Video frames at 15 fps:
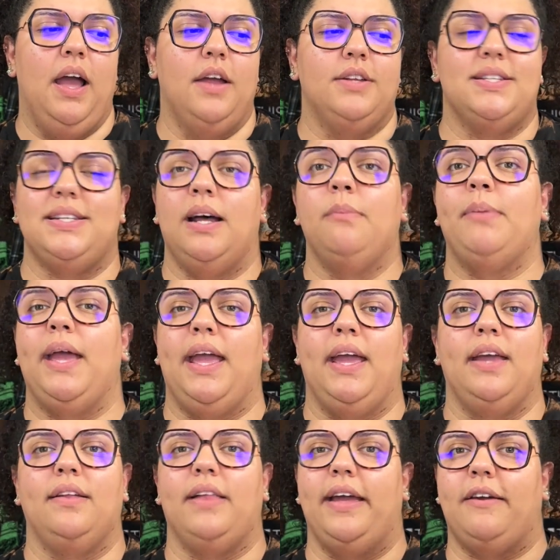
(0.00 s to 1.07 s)
Stop
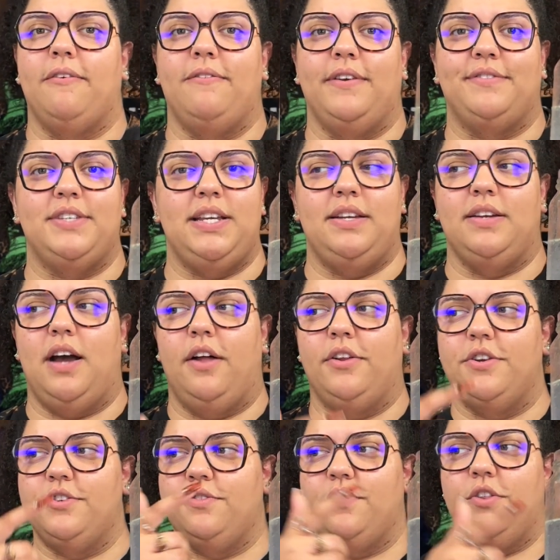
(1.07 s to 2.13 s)
paying like
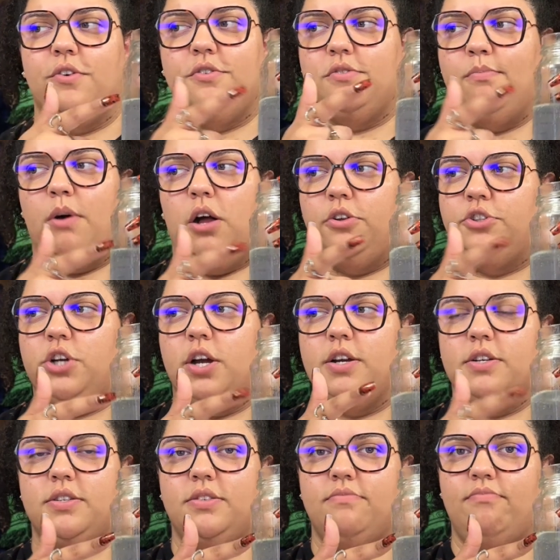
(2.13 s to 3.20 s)
$15 for those ball
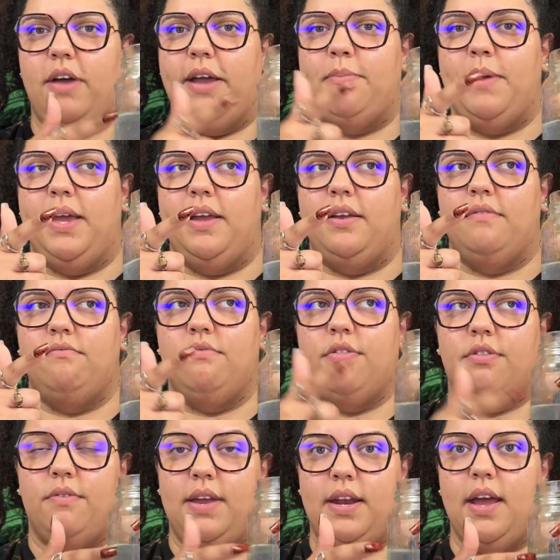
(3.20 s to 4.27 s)
jars. I paid
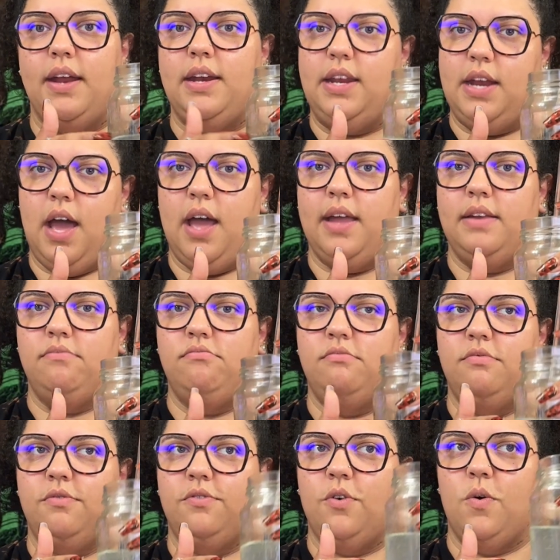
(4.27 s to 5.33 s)
$3.99
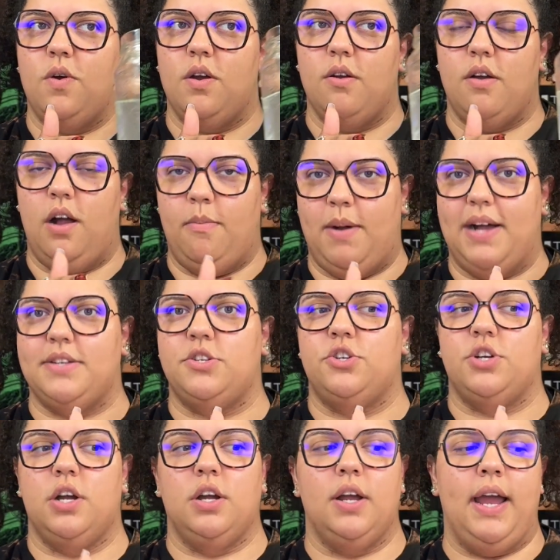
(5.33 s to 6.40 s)
for a pasta
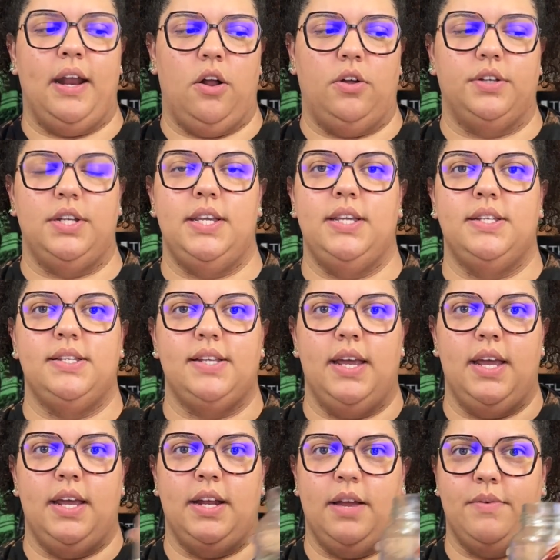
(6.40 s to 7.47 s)
jar at Aldi's,
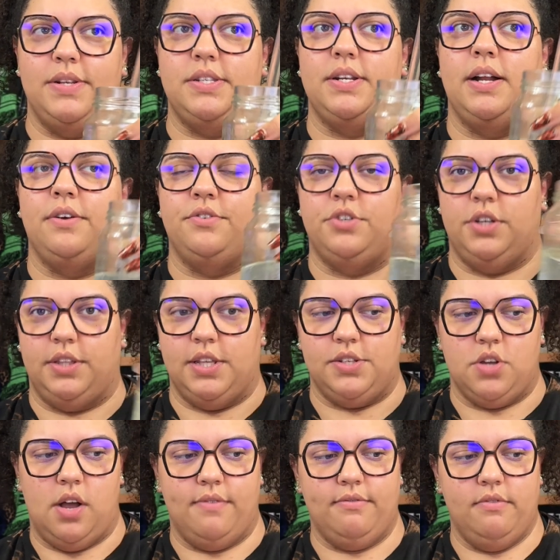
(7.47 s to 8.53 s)
and I rinsed it out and took
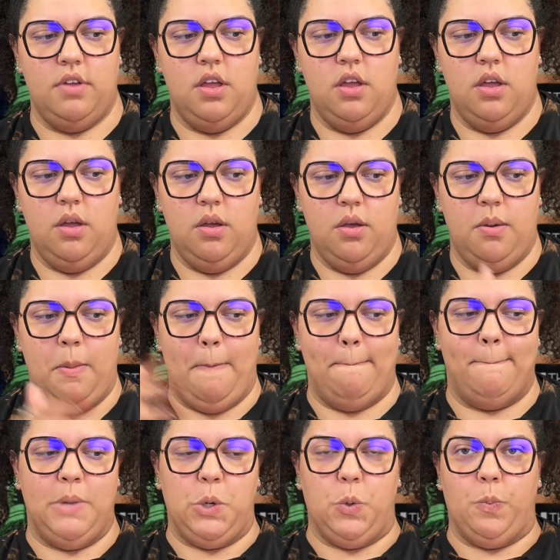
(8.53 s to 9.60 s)
this off.
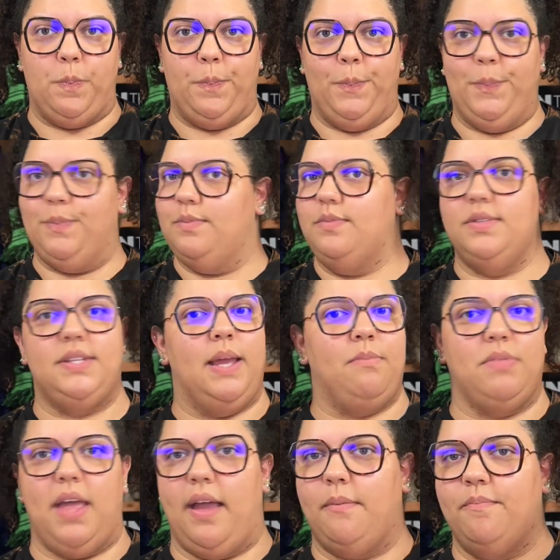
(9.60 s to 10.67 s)
Boom, same
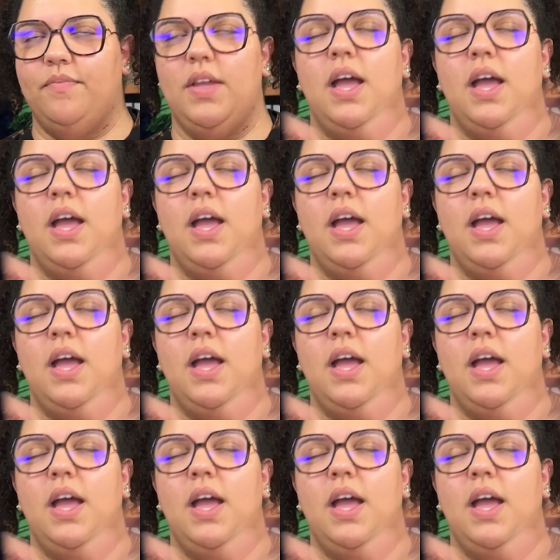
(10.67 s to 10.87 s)
thing.